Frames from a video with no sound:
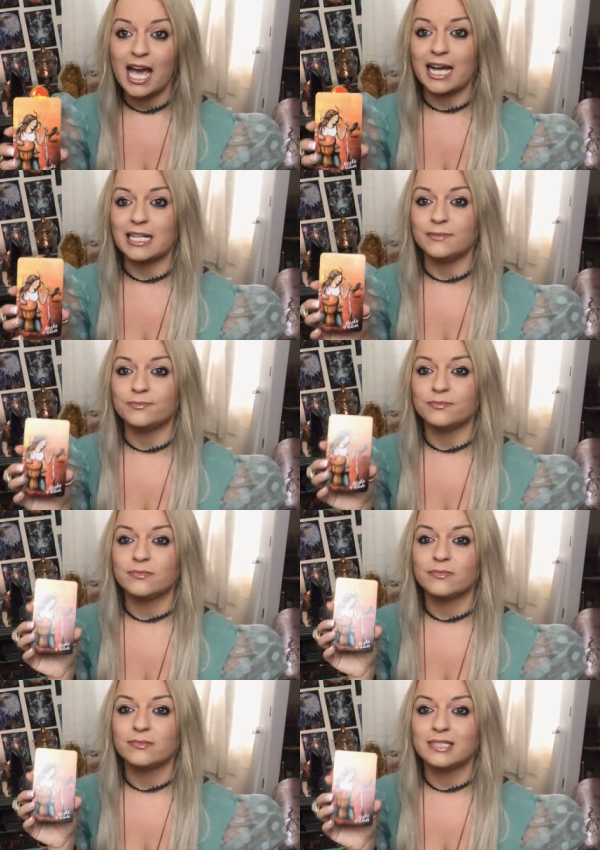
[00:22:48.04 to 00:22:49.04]
um,
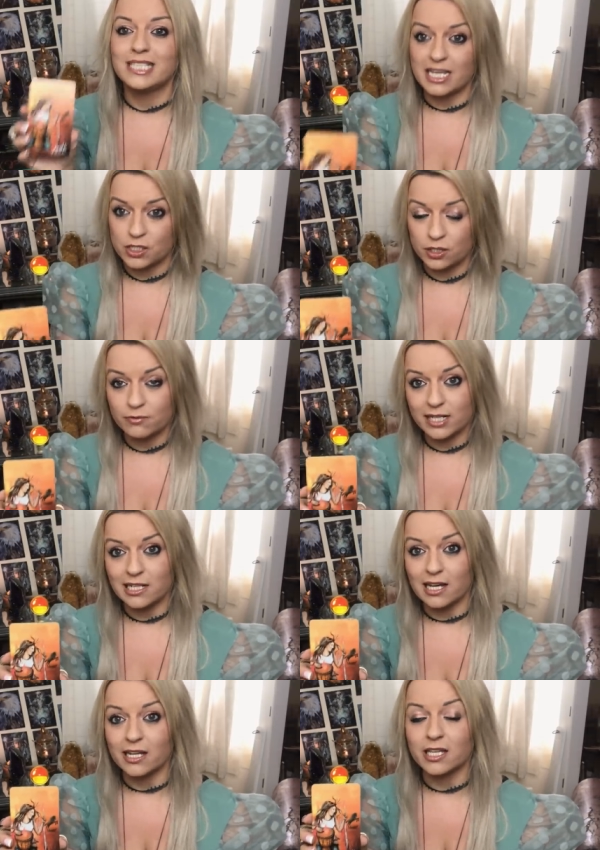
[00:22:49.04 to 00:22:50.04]
they do really
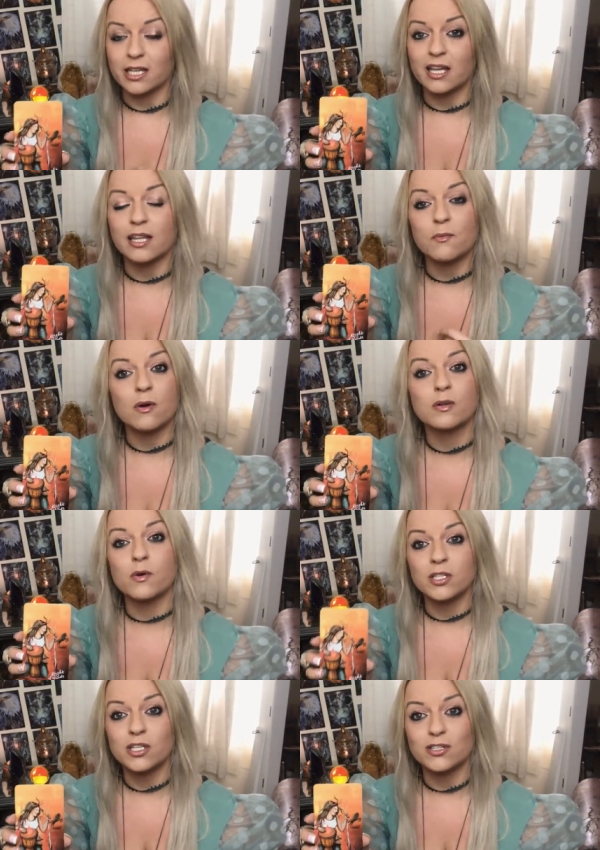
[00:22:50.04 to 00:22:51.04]
like you and they would
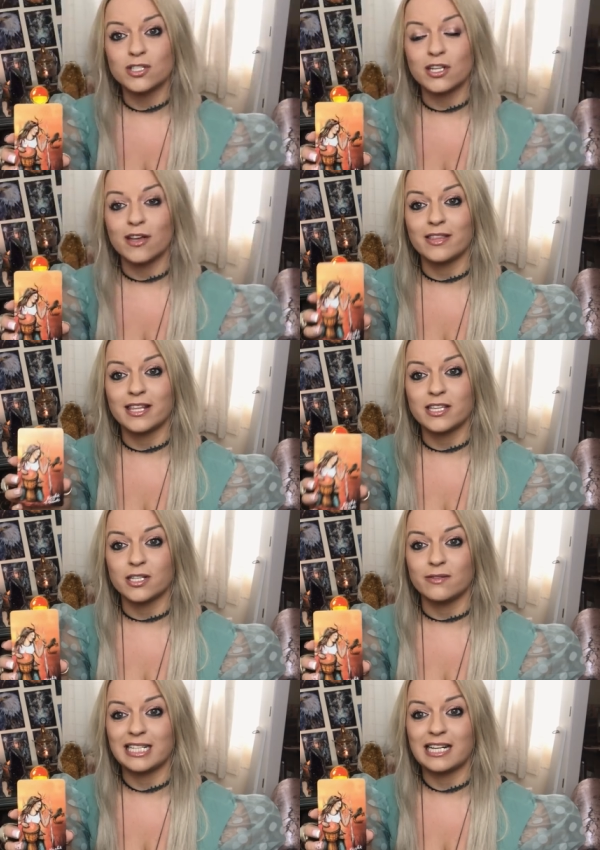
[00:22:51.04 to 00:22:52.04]
want you to know that they
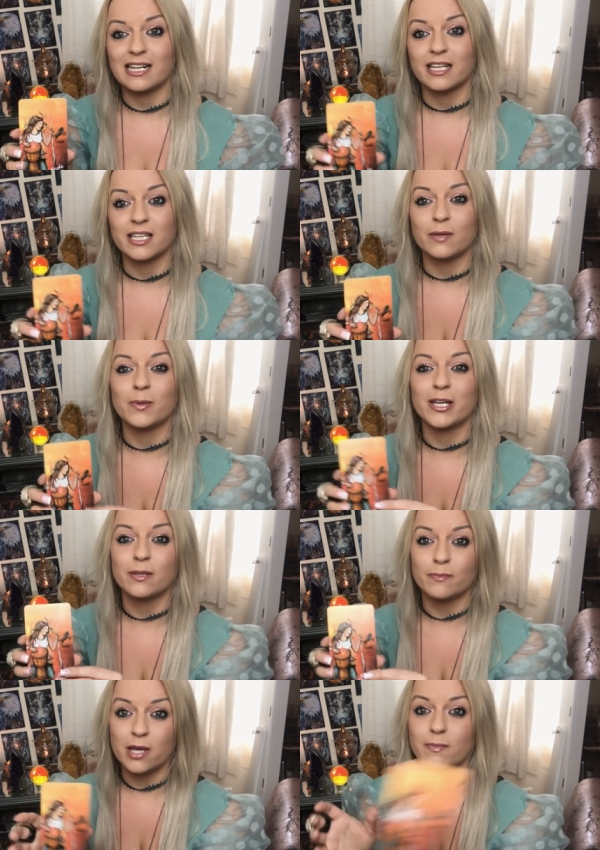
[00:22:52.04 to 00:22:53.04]
do really like you but at the
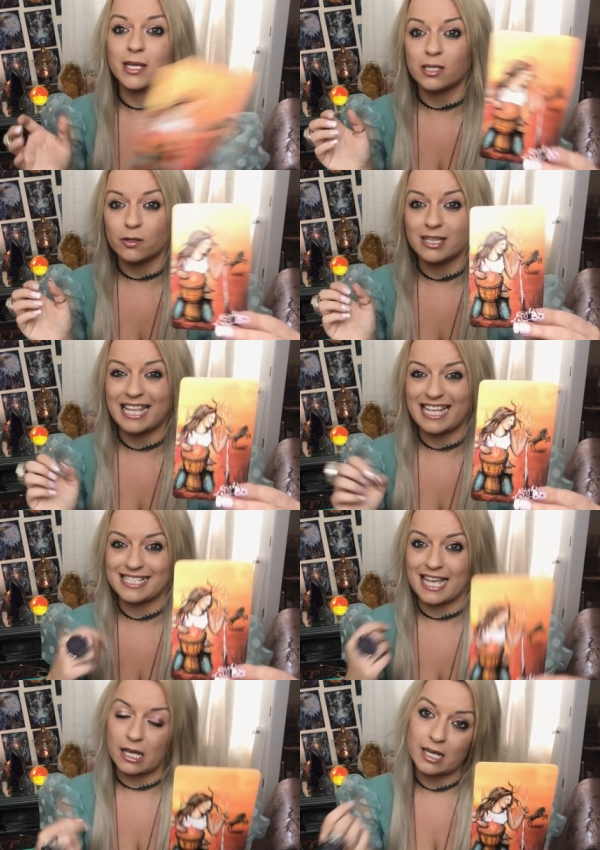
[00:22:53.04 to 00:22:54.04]
moment you, they're
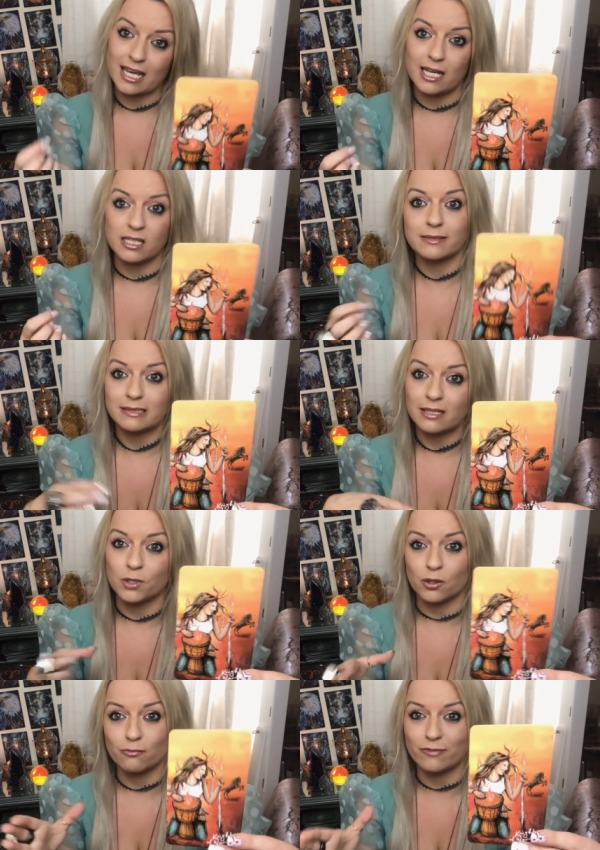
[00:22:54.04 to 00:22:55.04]
saying okay i'm
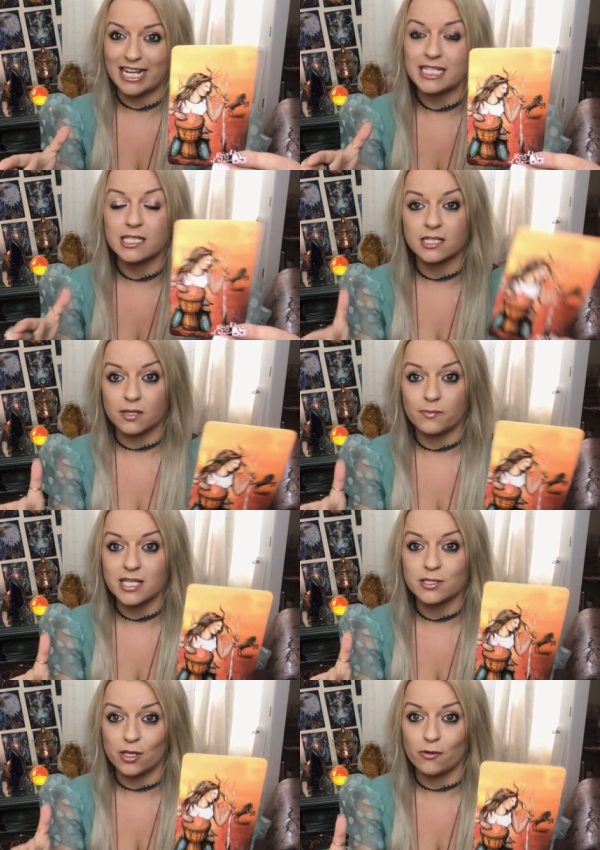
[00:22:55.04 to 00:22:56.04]
not ready to
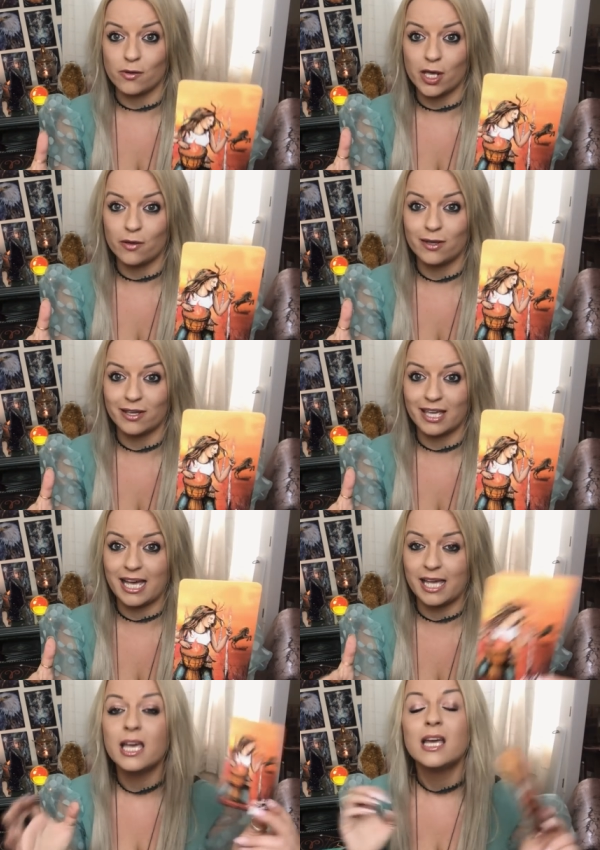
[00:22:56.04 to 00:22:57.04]
commit to you
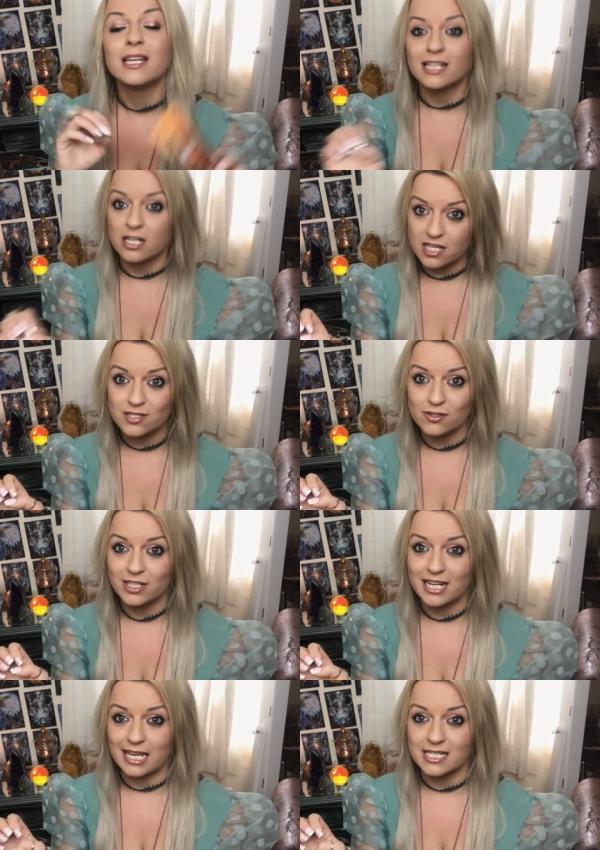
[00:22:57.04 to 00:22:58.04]
okay now that's not a
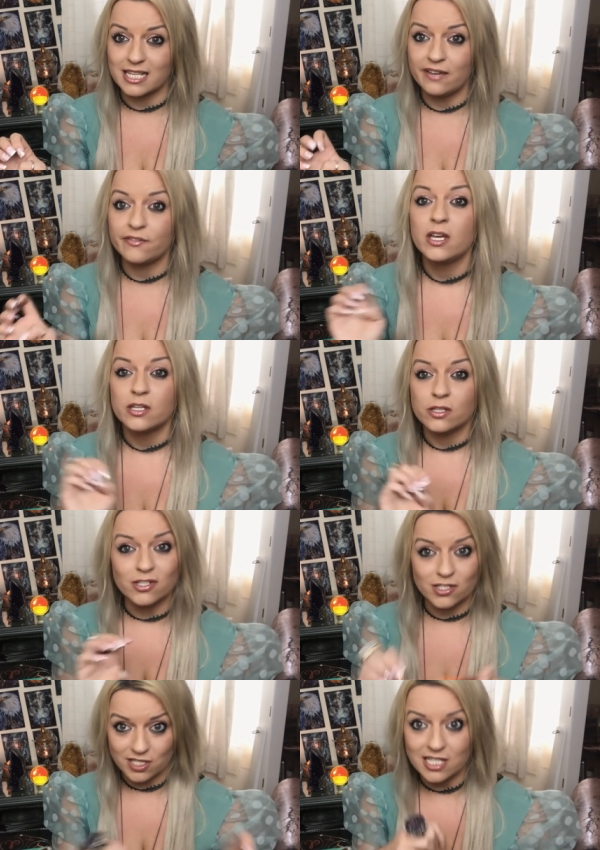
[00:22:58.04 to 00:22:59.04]
negative you
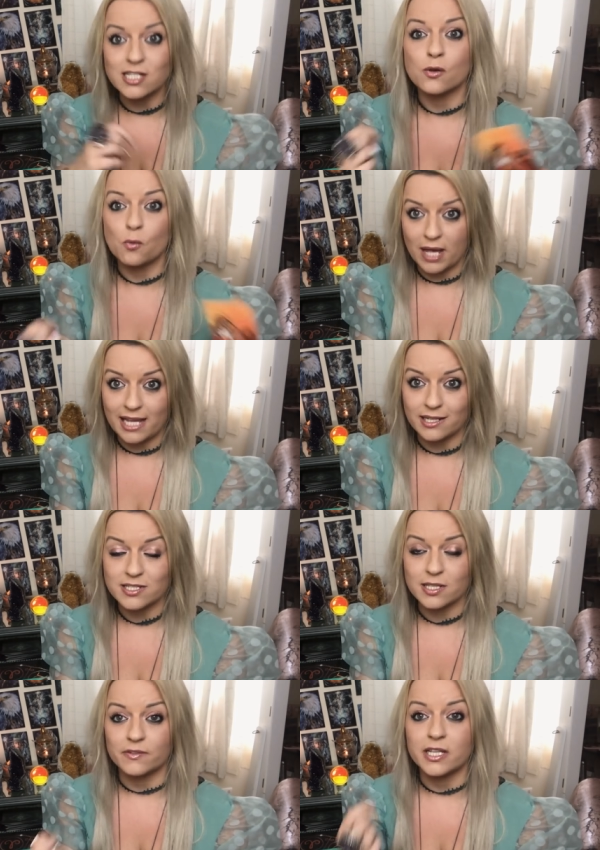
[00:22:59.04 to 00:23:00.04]
just need an
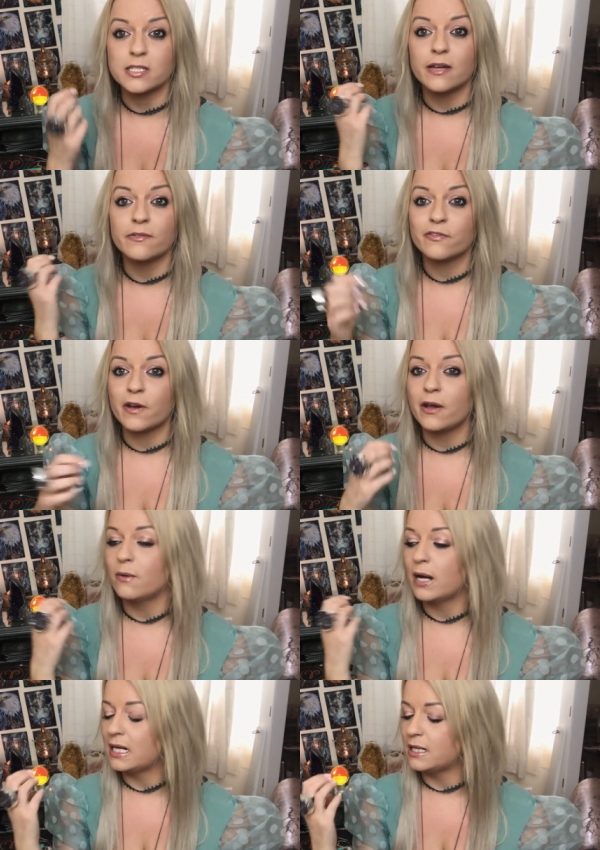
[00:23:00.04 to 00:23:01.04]
awareness of it don't
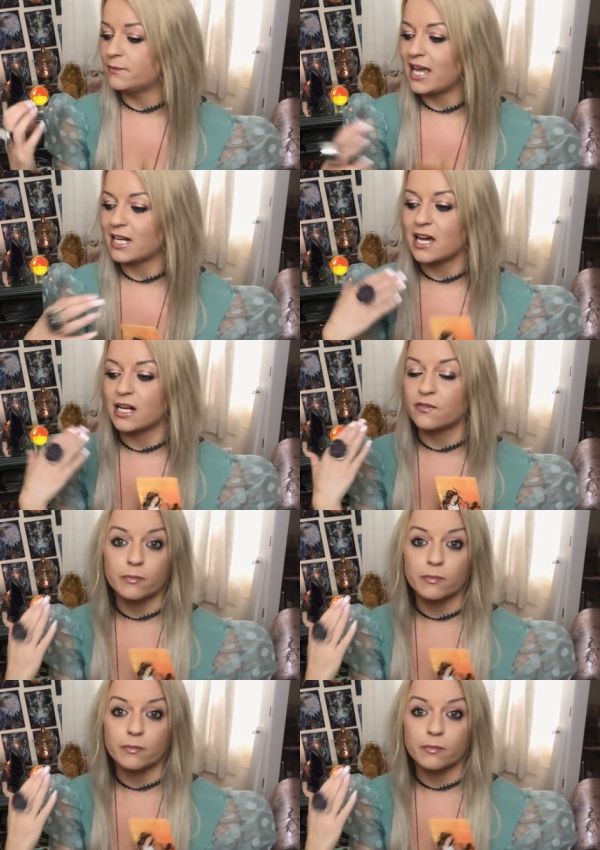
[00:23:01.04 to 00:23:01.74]
throw um, any kind of